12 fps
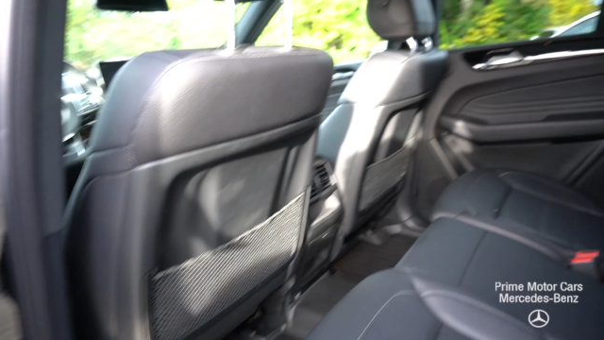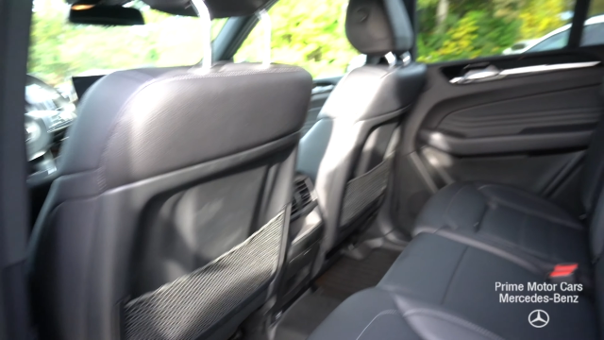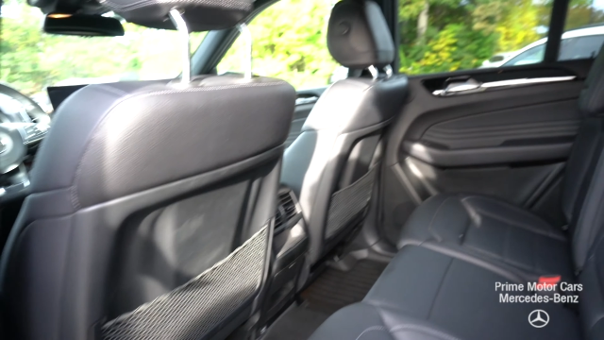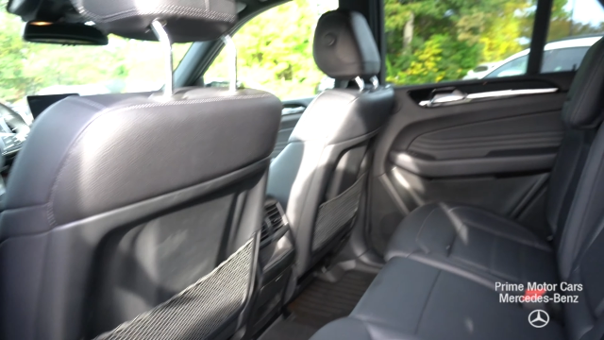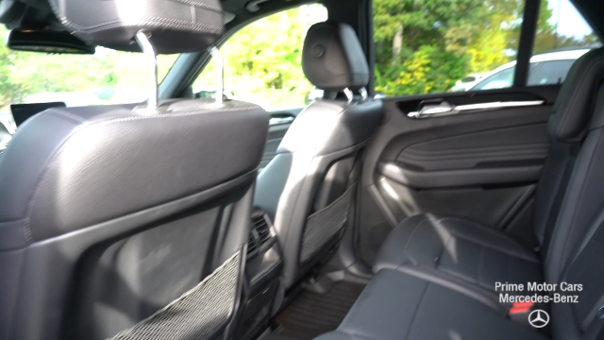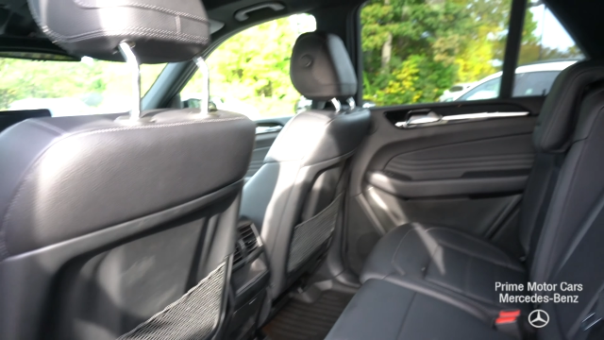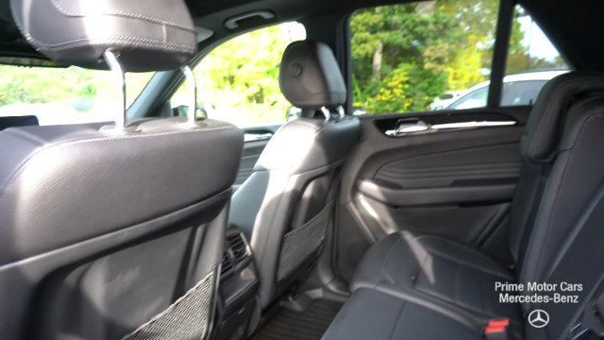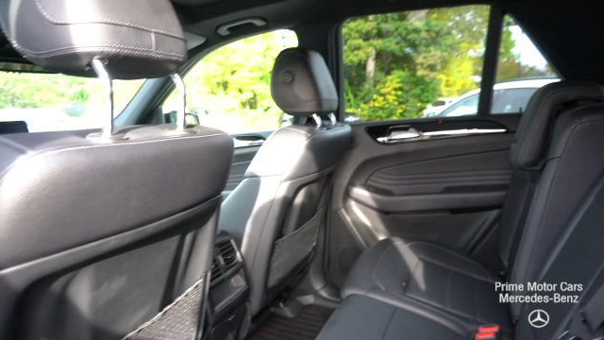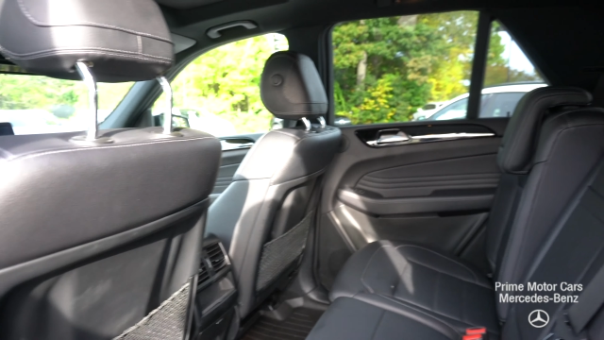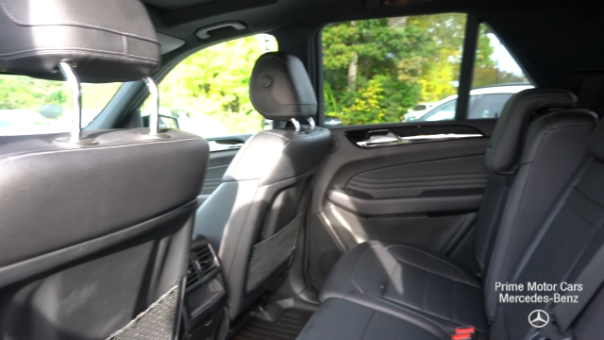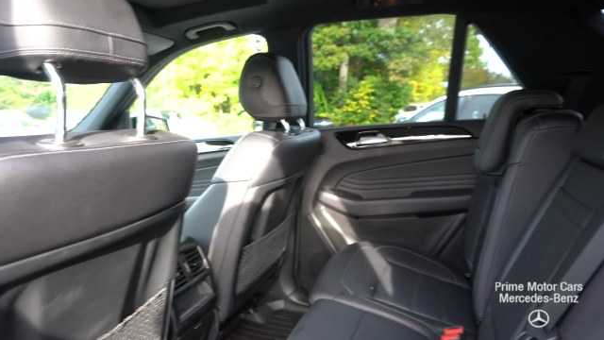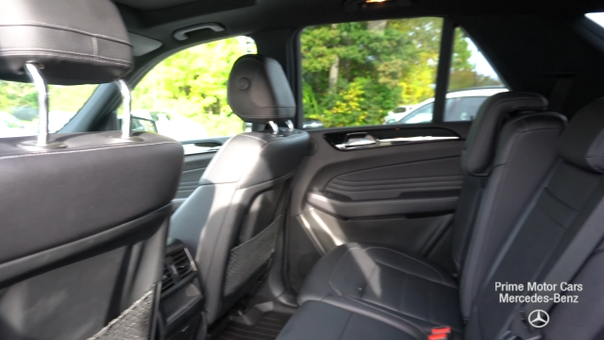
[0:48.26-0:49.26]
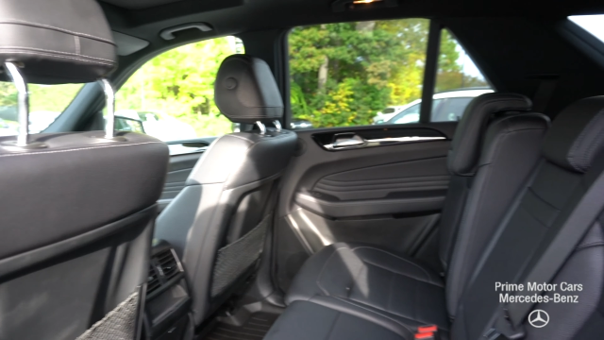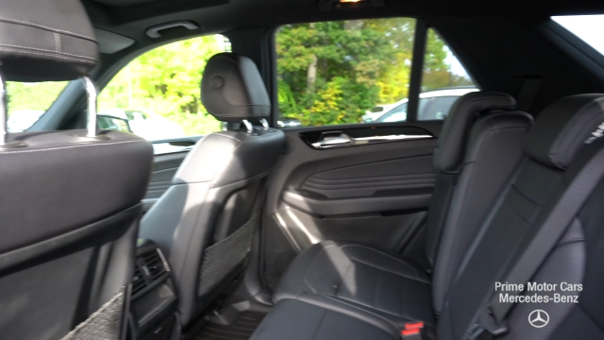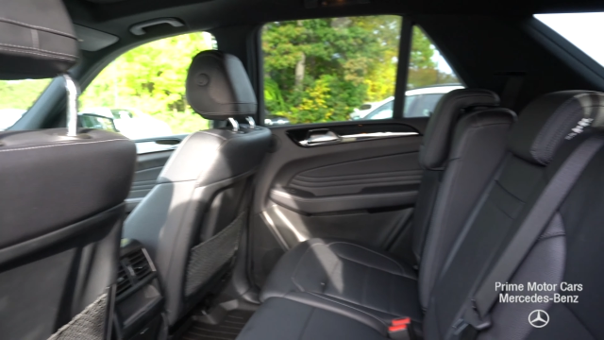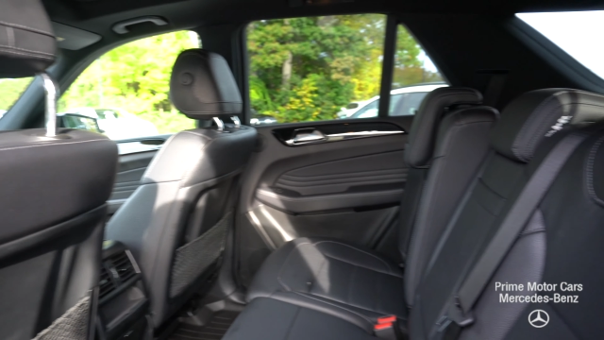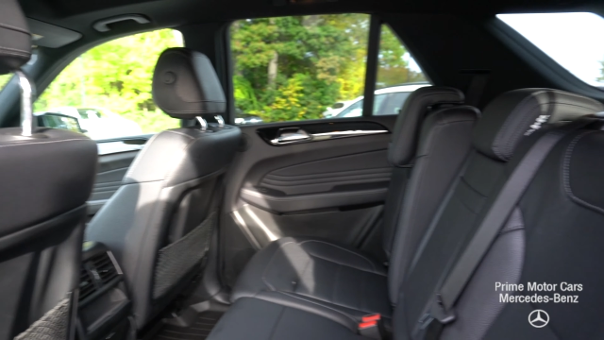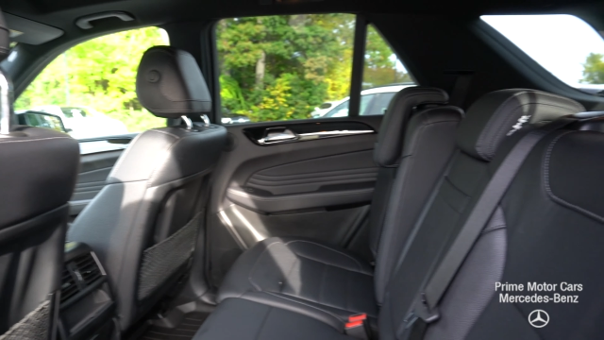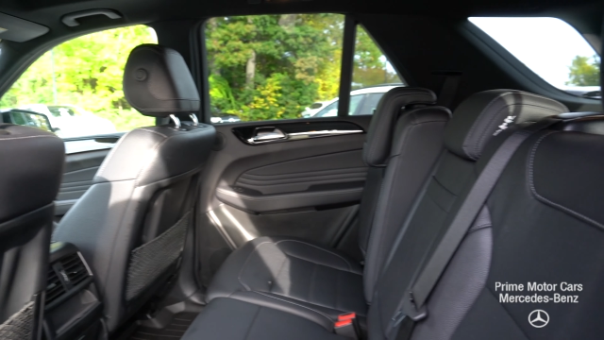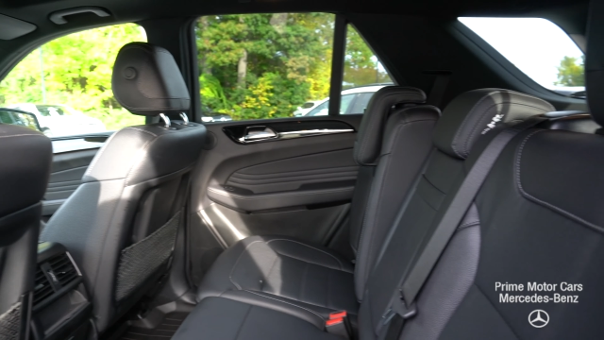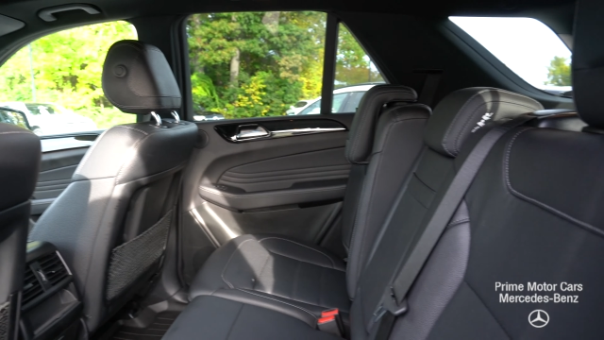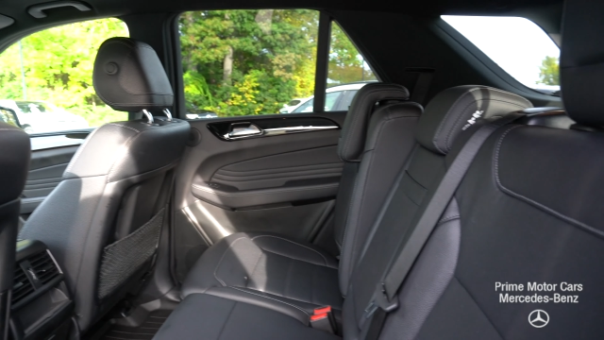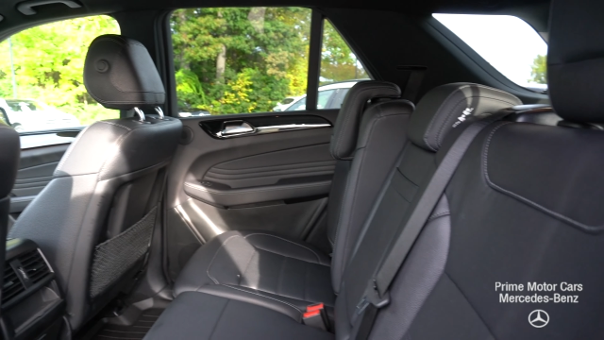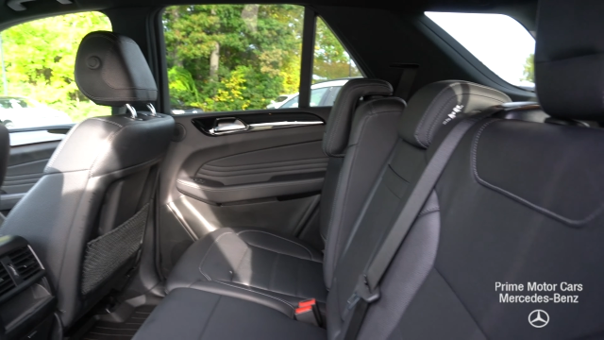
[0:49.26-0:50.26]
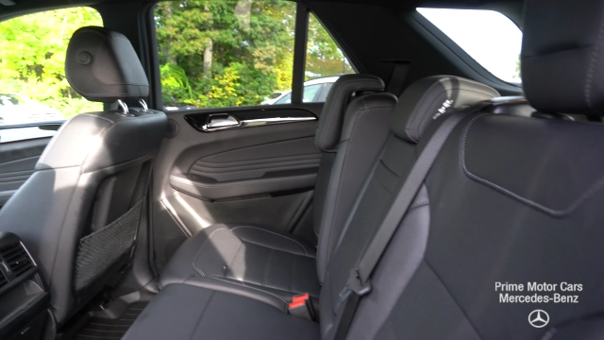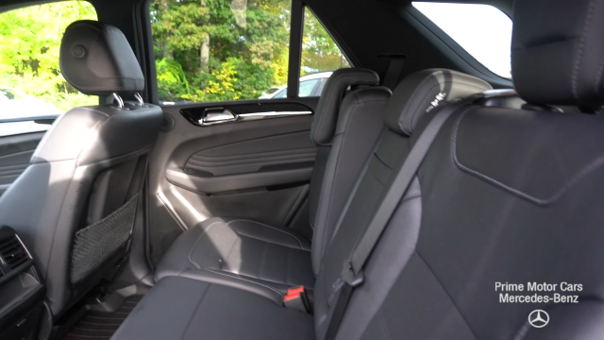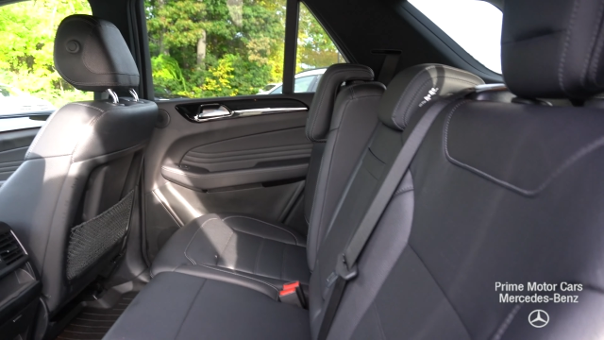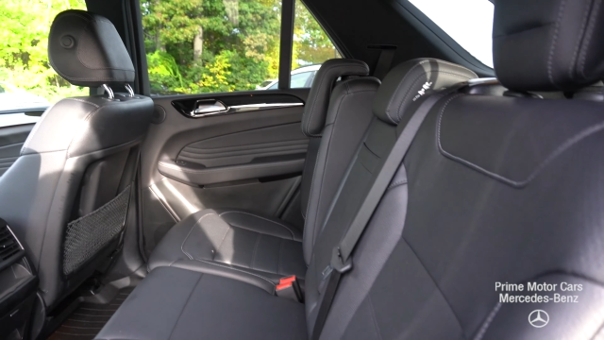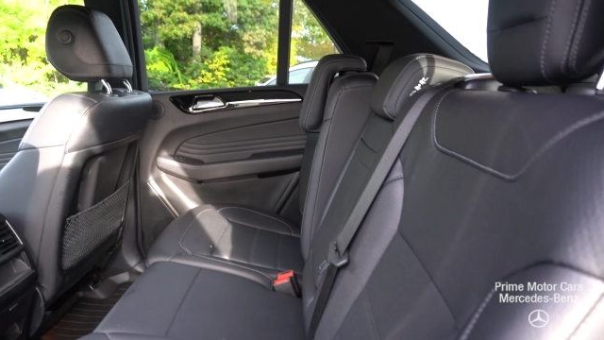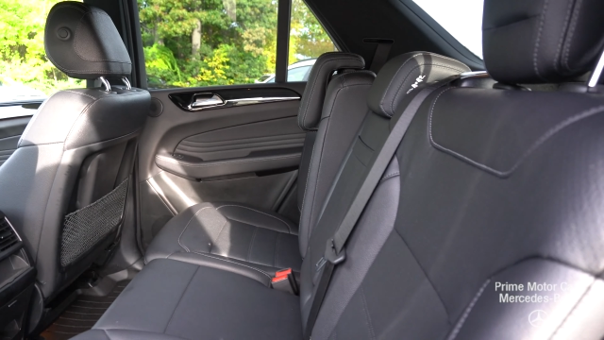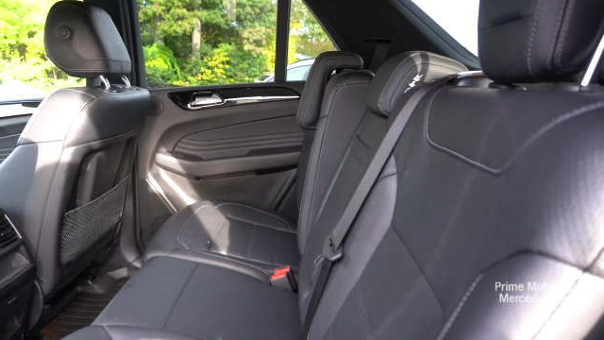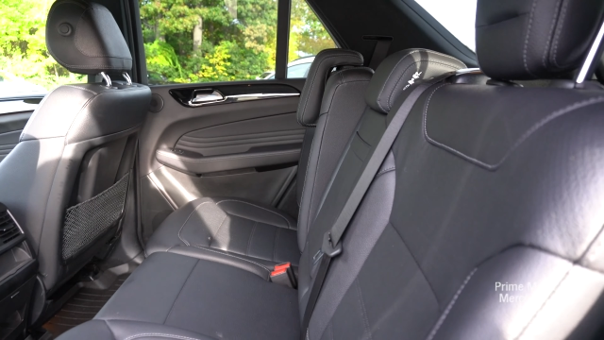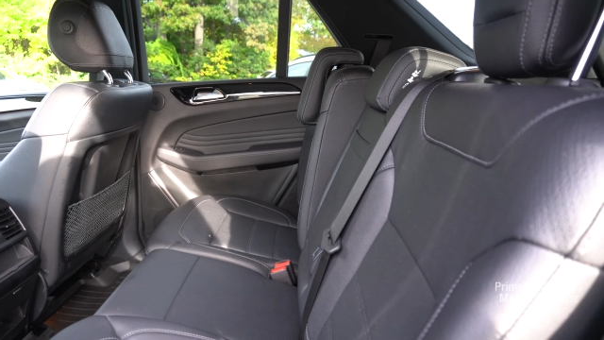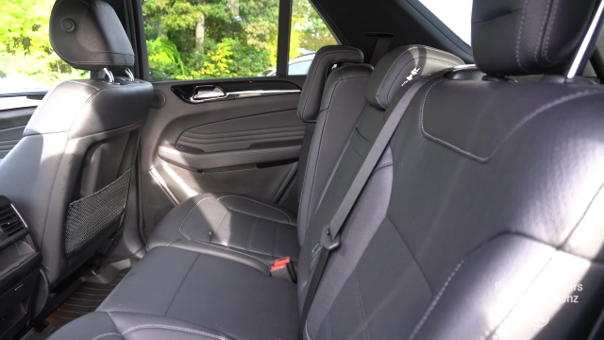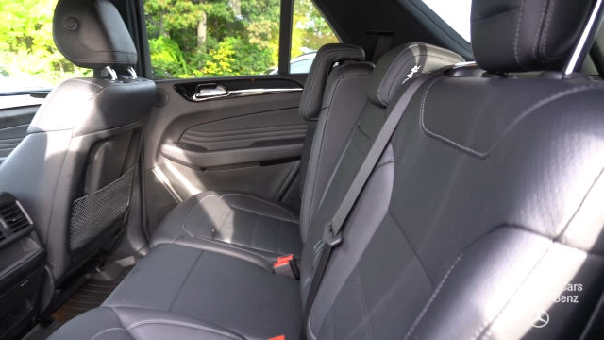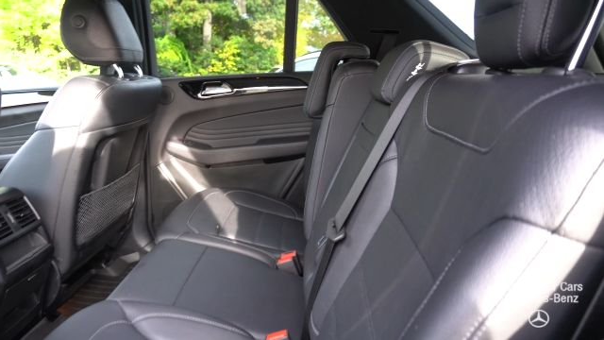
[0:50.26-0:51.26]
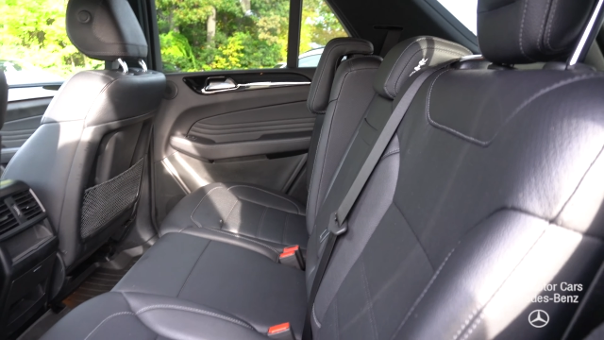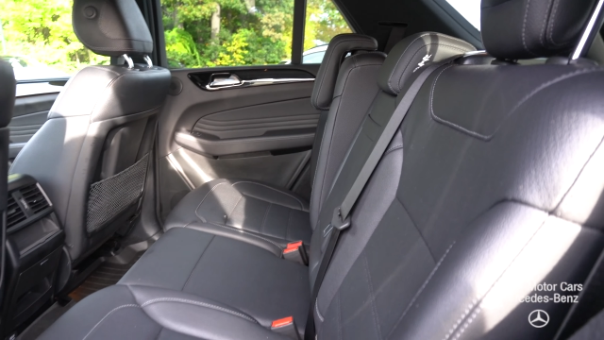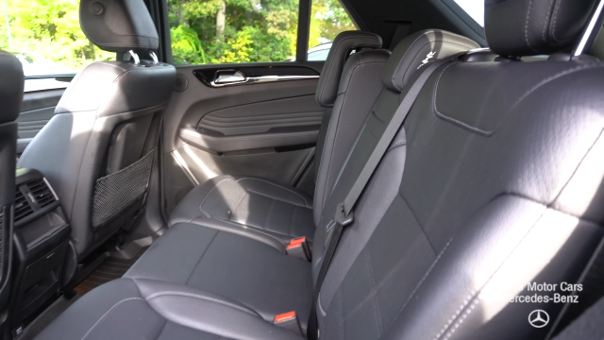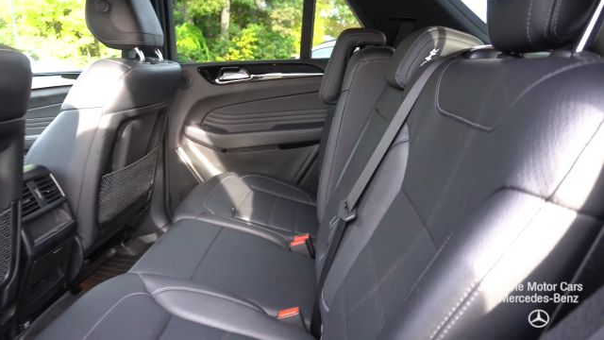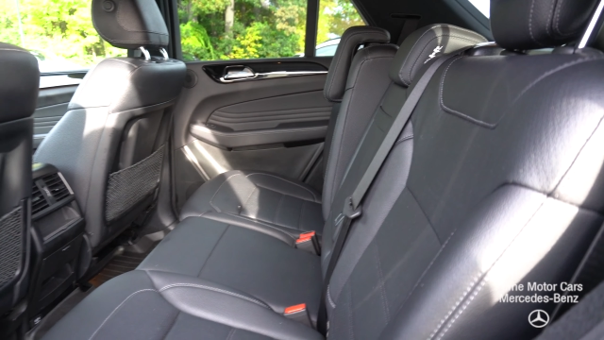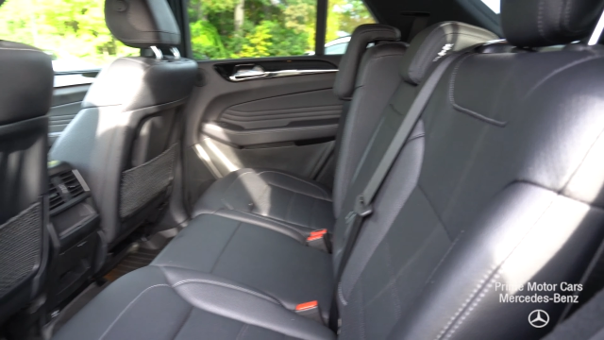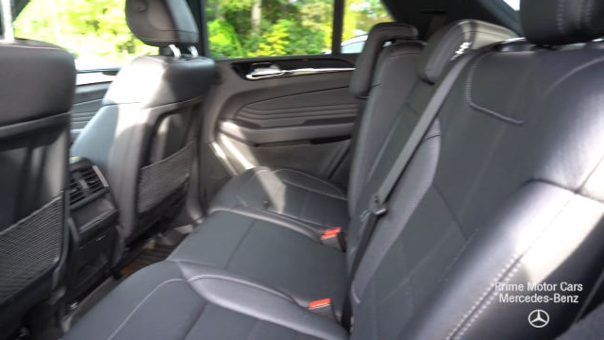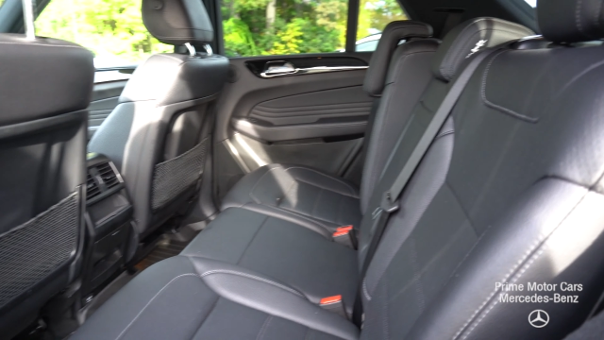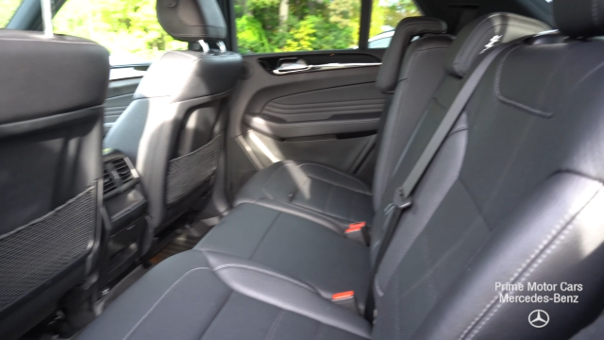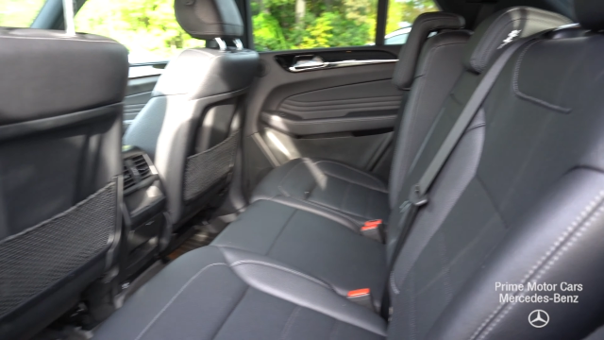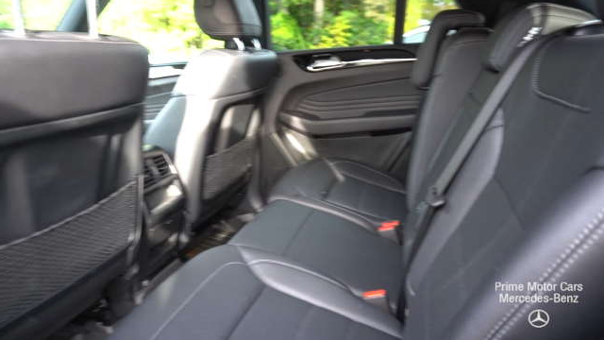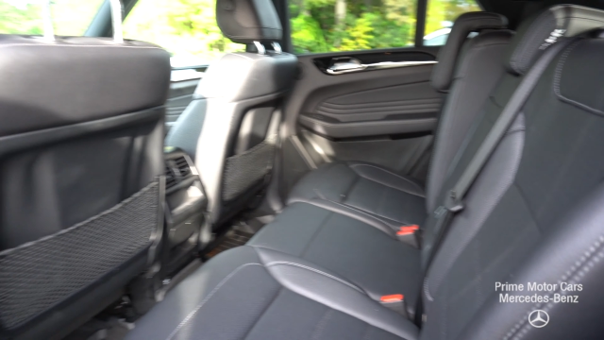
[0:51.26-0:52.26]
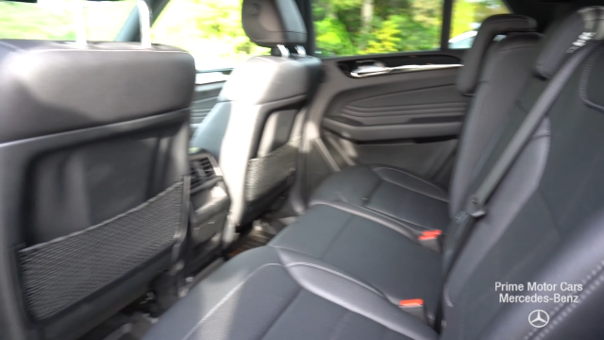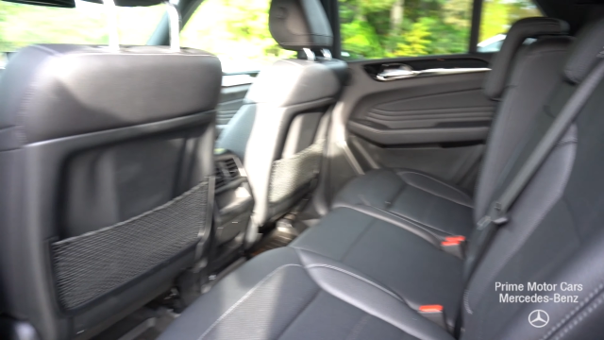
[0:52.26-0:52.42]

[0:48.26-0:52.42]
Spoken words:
(no speaker visible)